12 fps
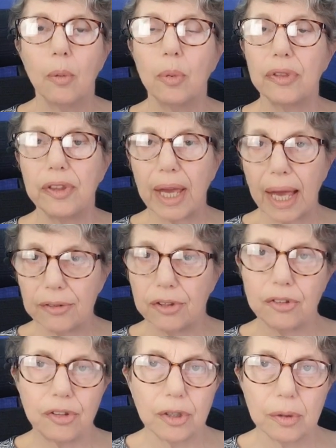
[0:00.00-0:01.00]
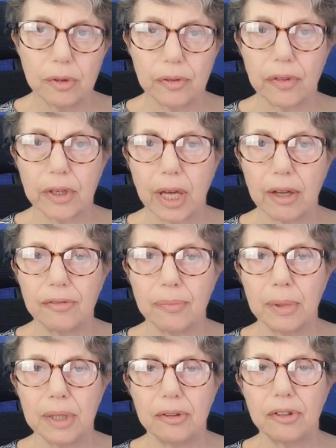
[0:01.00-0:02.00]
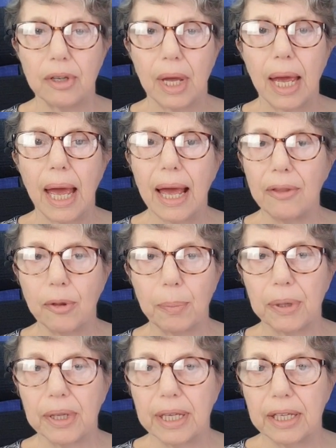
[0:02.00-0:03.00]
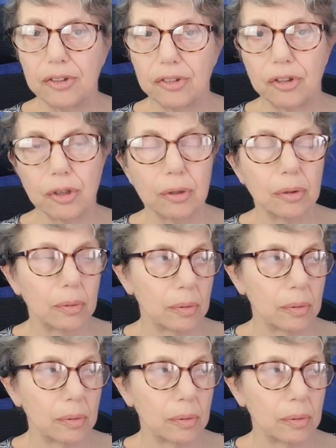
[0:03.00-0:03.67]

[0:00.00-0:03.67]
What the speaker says: with the attitude of the government and the police to,